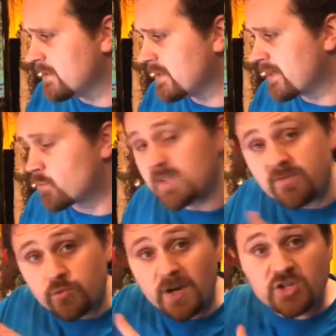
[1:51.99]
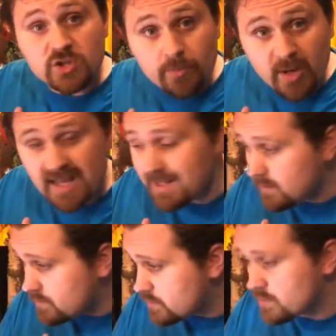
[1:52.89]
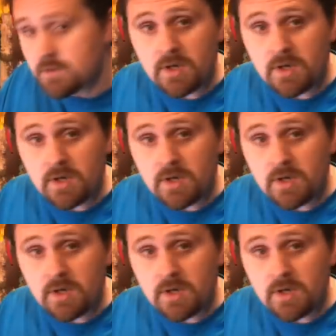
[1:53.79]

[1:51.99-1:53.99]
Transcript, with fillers: i got to refresh the page.